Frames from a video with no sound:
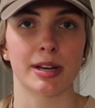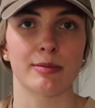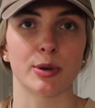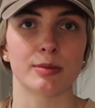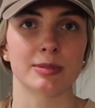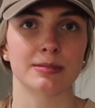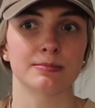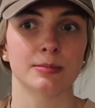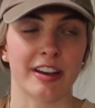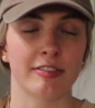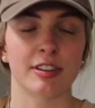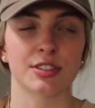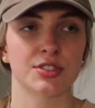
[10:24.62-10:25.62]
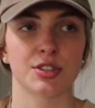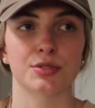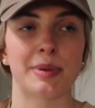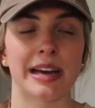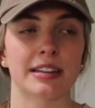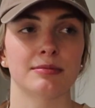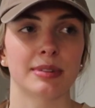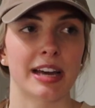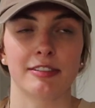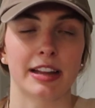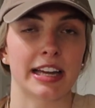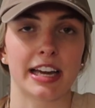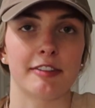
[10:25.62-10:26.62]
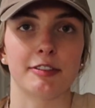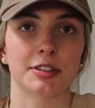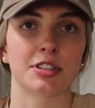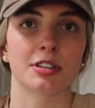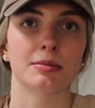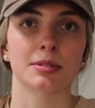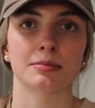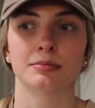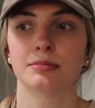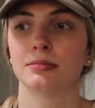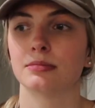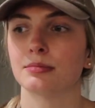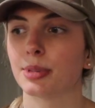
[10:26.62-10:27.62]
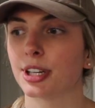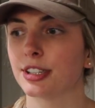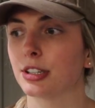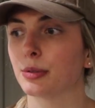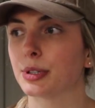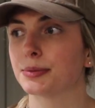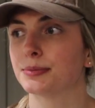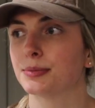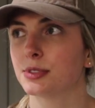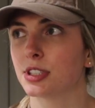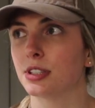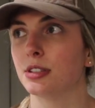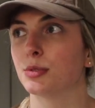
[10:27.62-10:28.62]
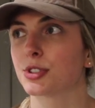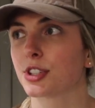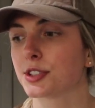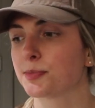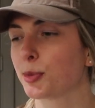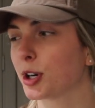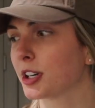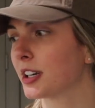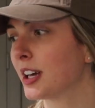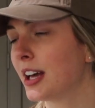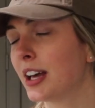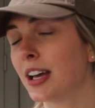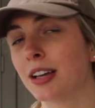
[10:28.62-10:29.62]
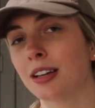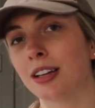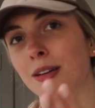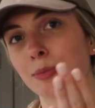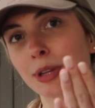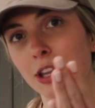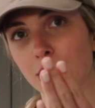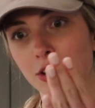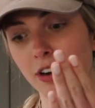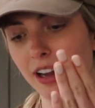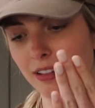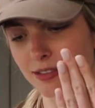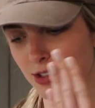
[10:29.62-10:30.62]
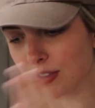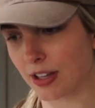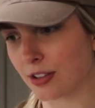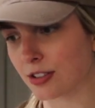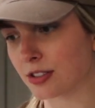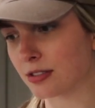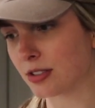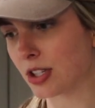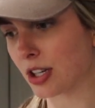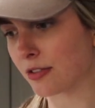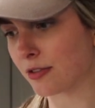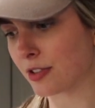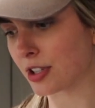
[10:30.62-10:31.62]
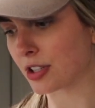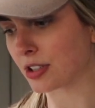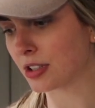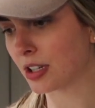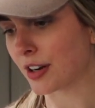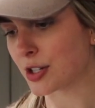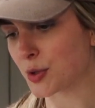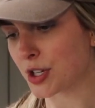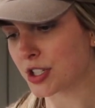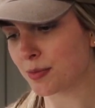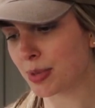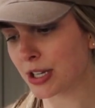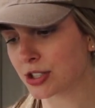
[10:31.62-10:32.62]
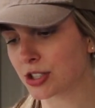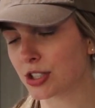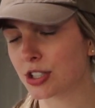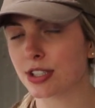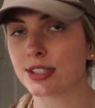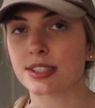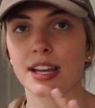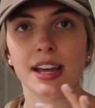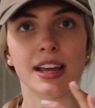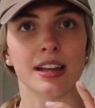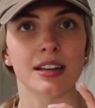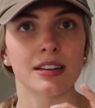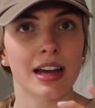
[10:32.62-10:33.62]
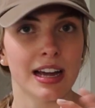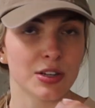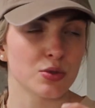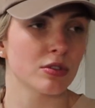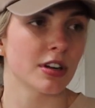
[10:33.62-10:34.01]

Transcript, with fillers: my appointment. I felt so bad. I like I felt terrible, but oh well, she was a good sport. They look great. So now they're done for graduation pictures and actual